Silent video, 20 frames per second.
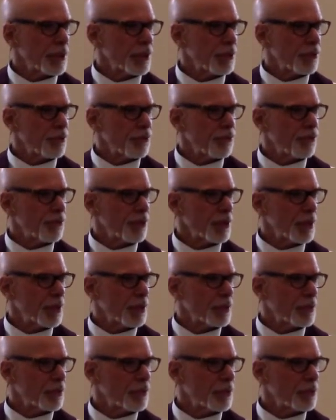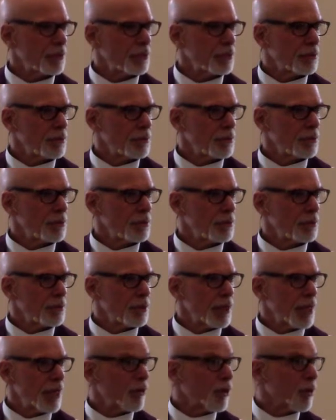could see.
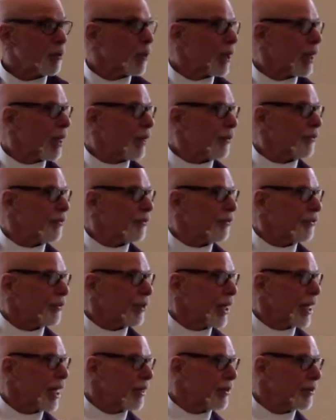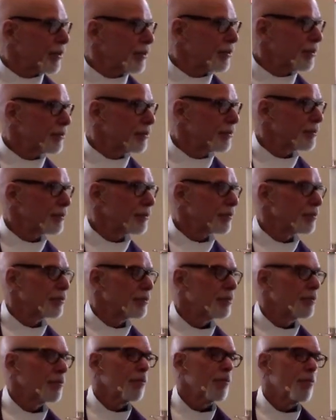Everyone else had scattered.
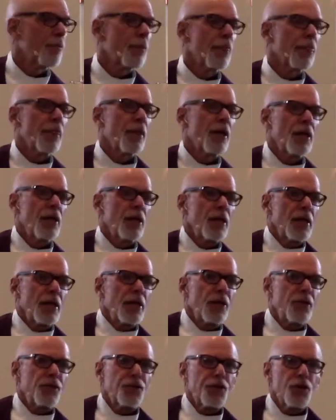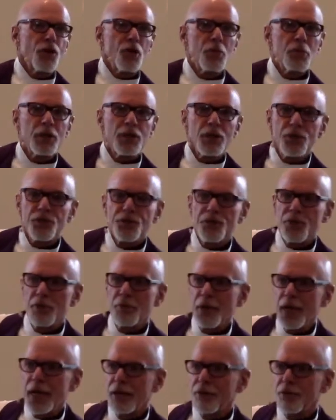In his humanness, he
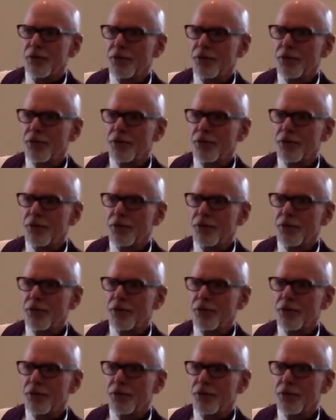might have